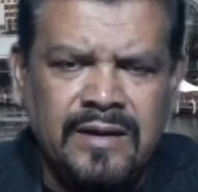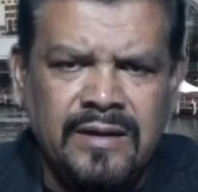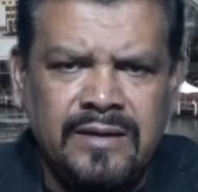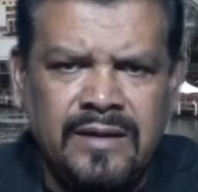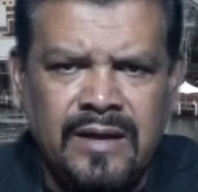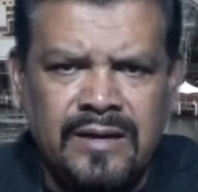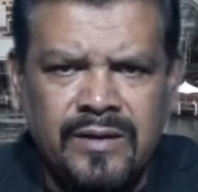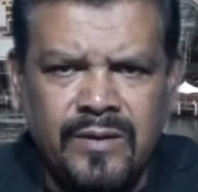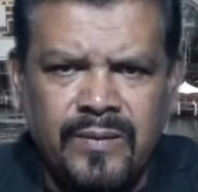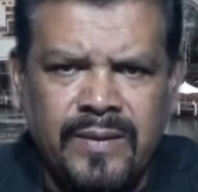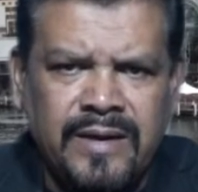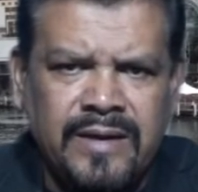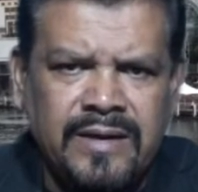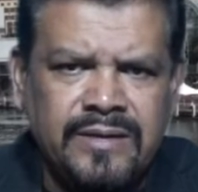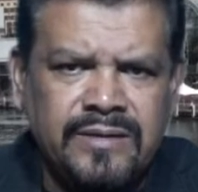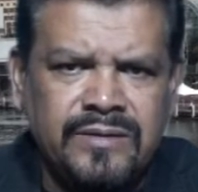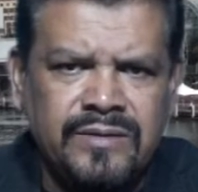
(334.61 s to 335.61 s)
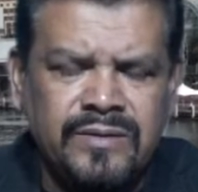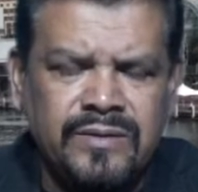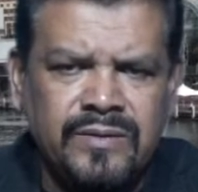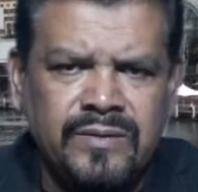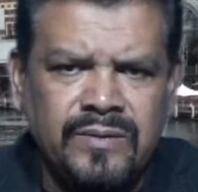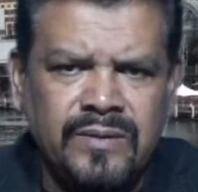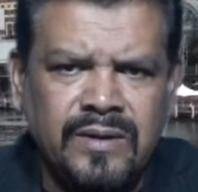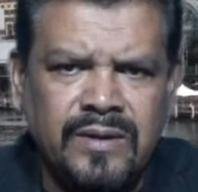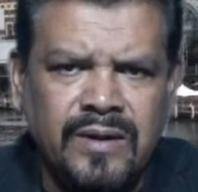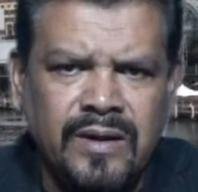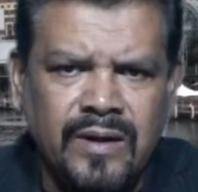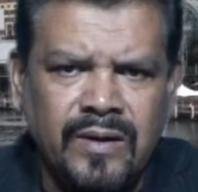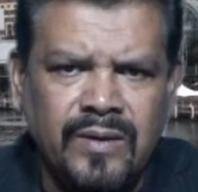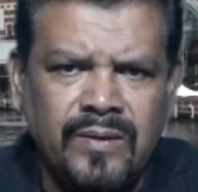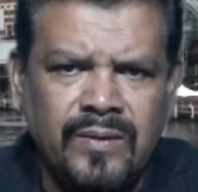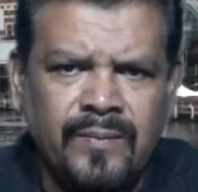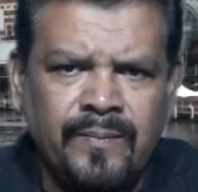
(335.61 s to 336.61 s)
The other way is to
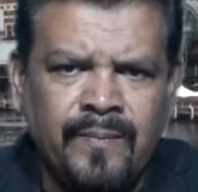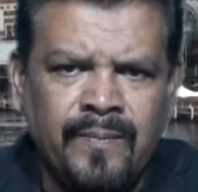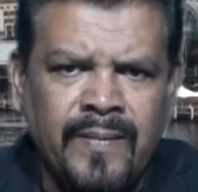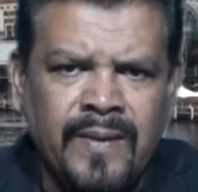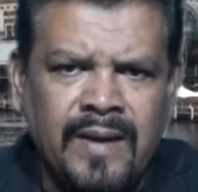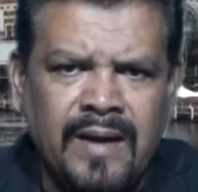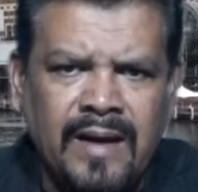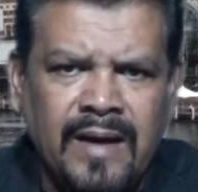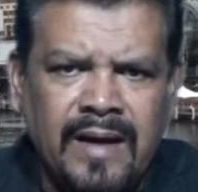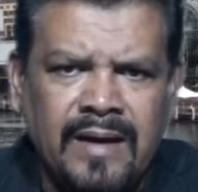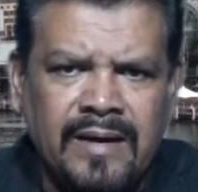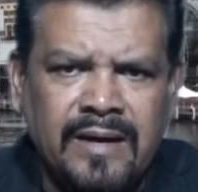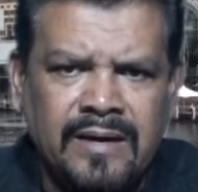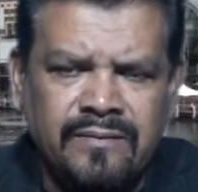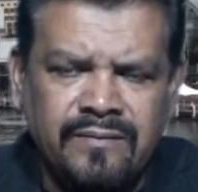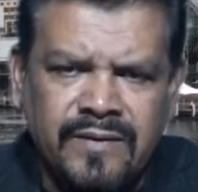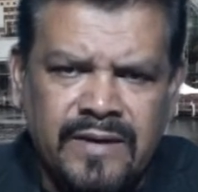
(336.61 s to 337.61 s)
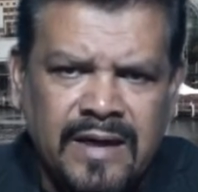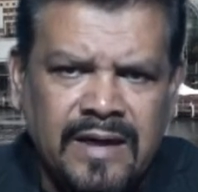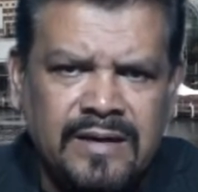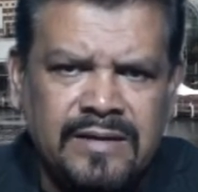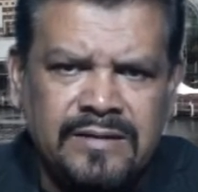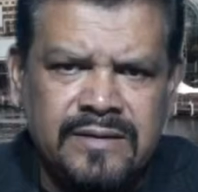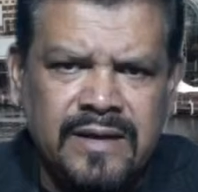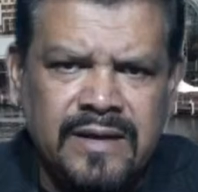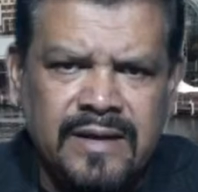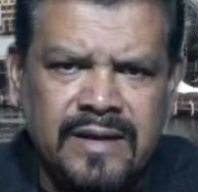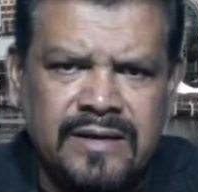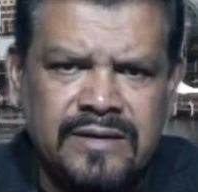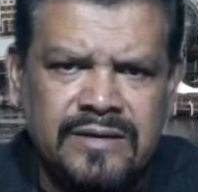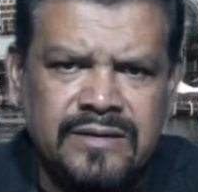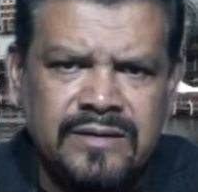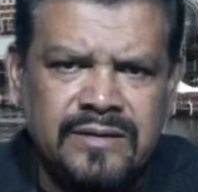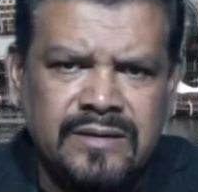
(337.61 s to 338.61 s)
go and advertise and
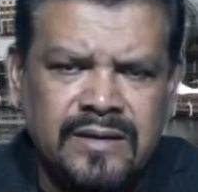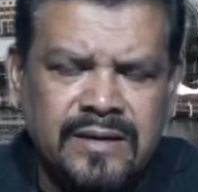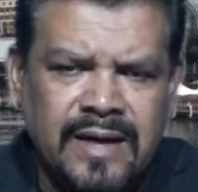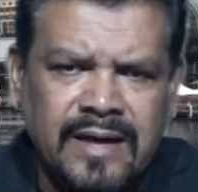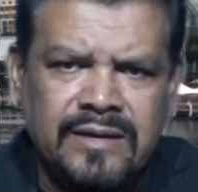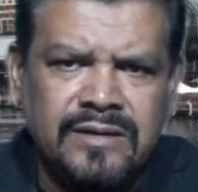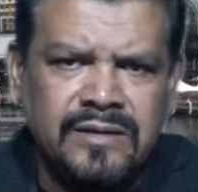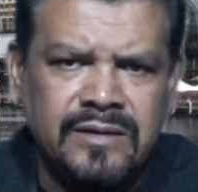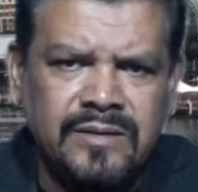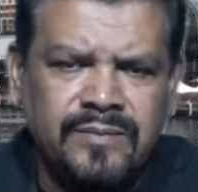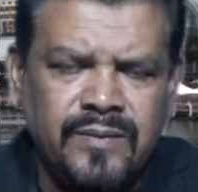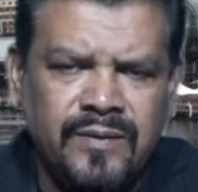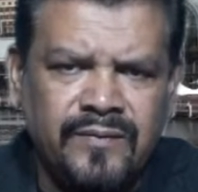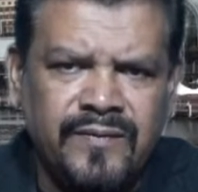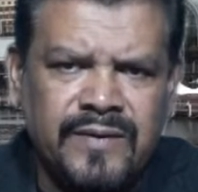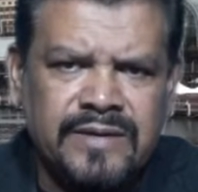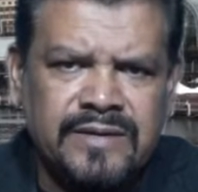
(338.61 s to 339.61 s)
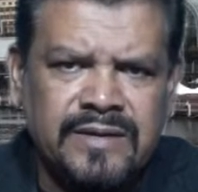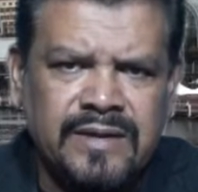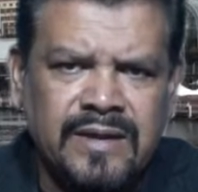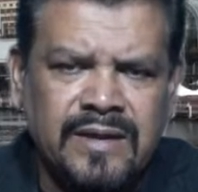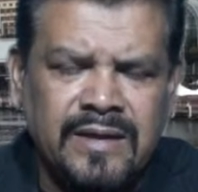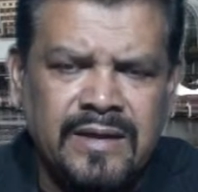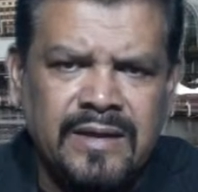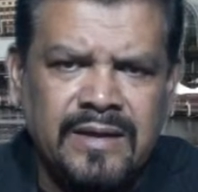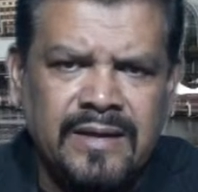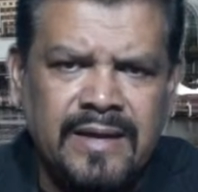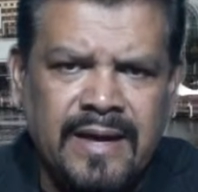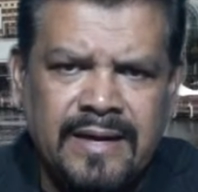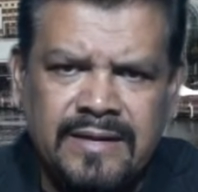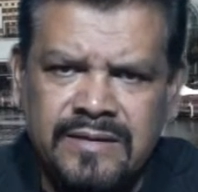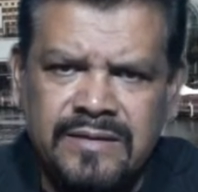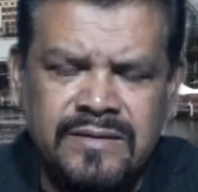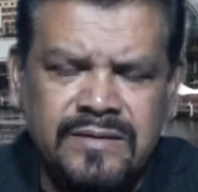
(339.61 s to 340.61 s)
get professional
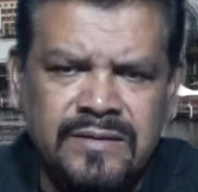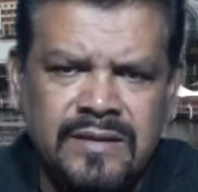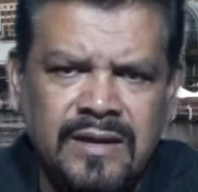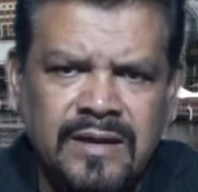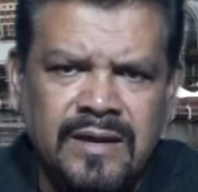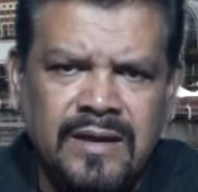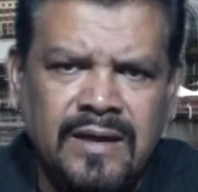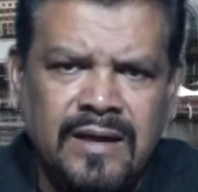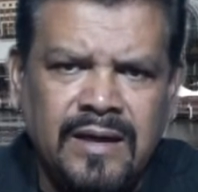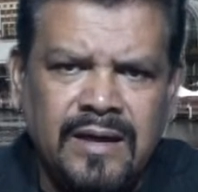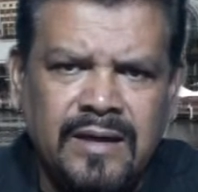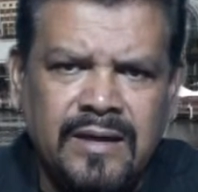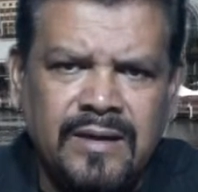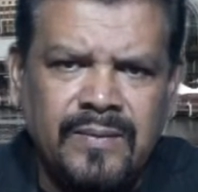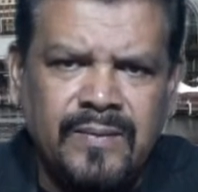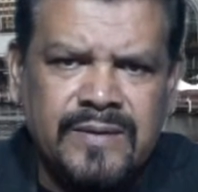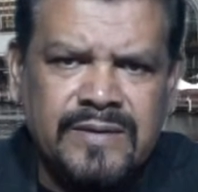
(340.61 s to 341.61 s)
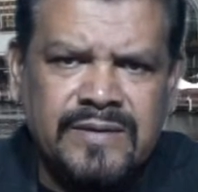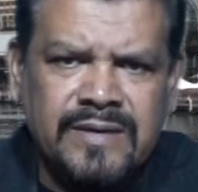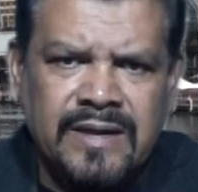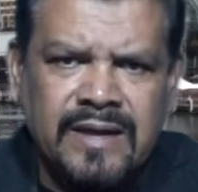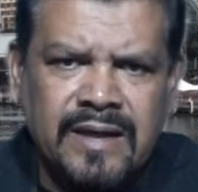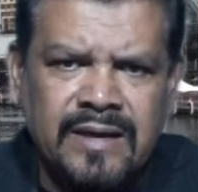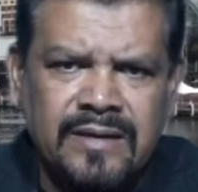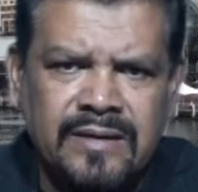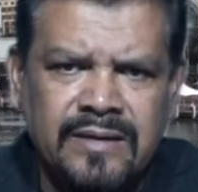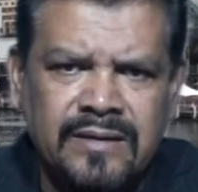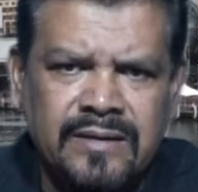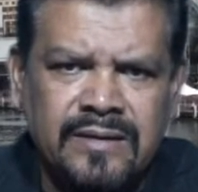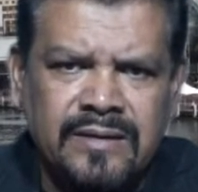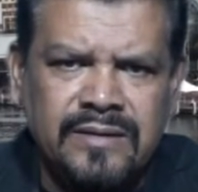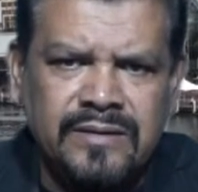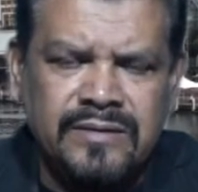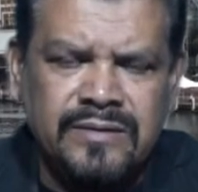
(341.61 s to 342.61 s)
actors. Once
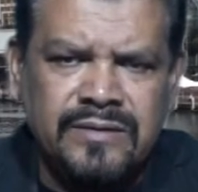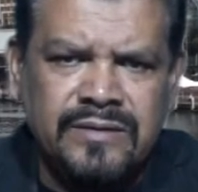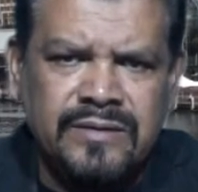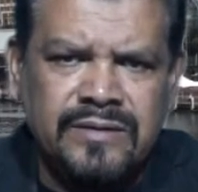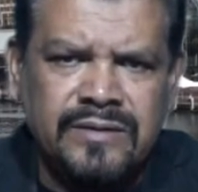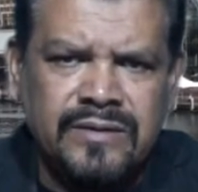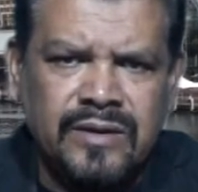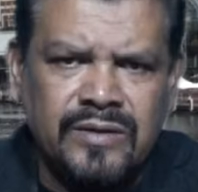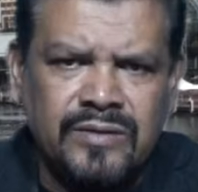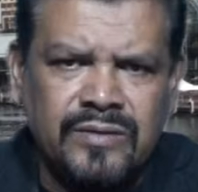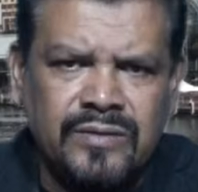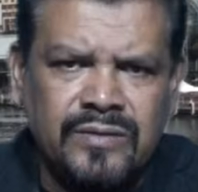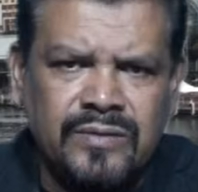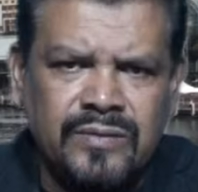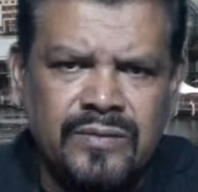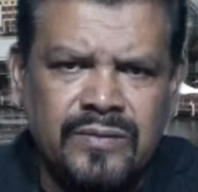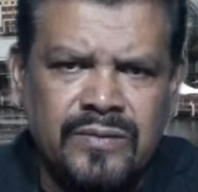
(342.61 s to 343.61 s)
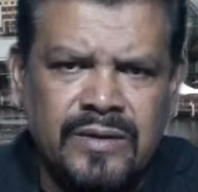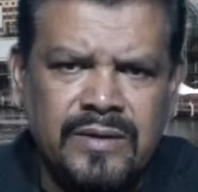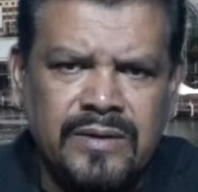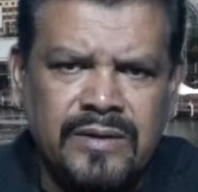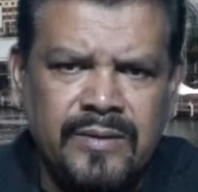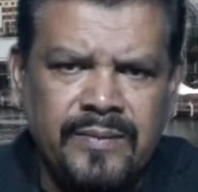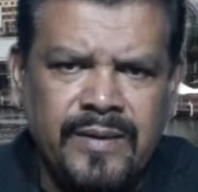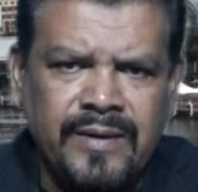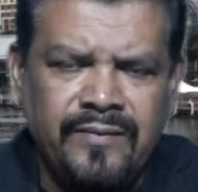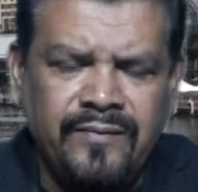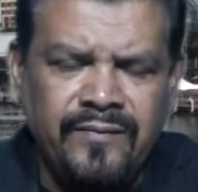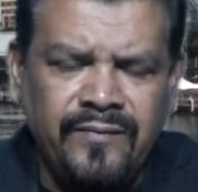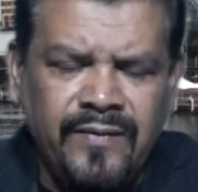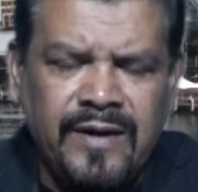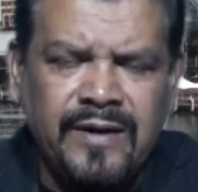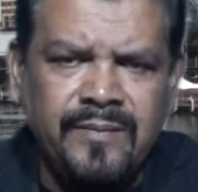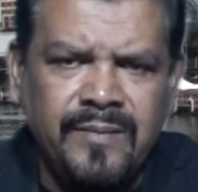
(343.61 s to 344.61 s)
again, this is going to depend
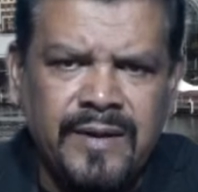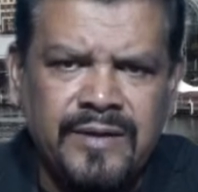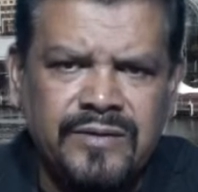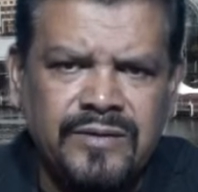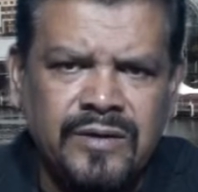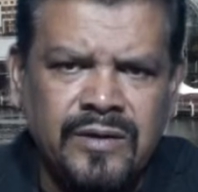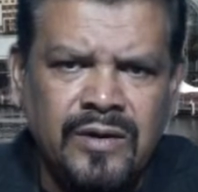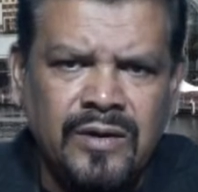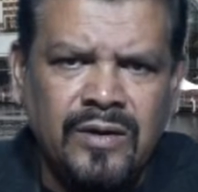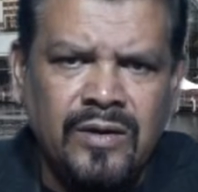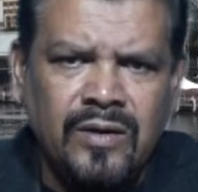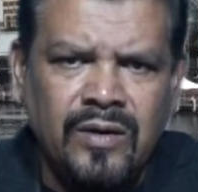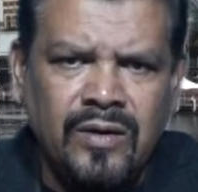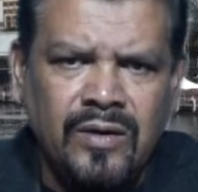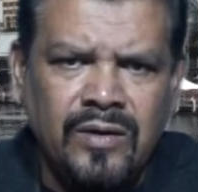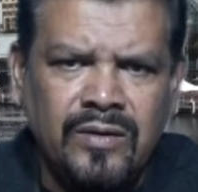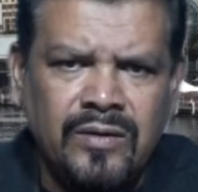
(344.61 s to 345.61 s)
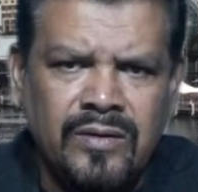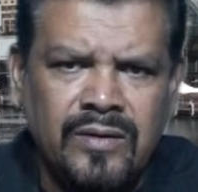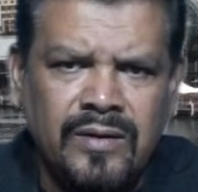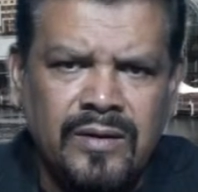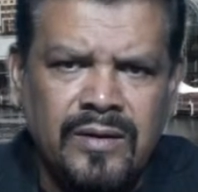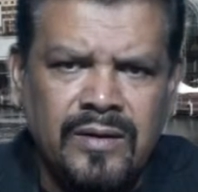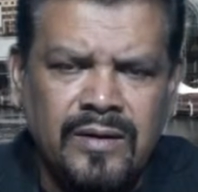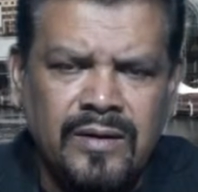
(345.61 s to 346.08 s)
very much on